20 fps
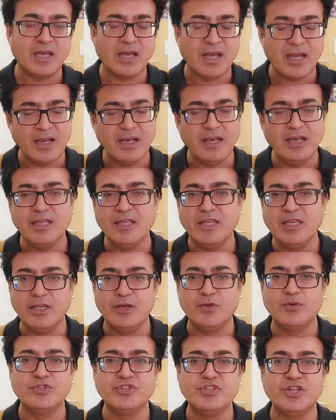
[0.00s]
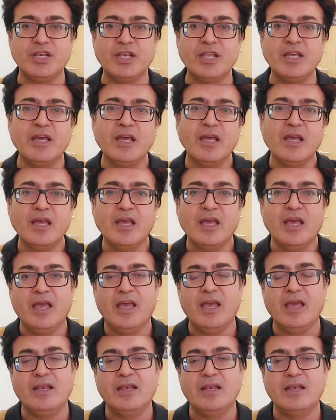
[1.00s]
highly echogenic
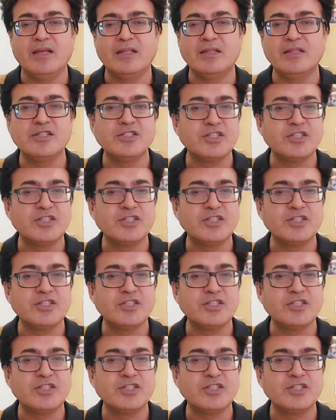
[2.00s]
and uh,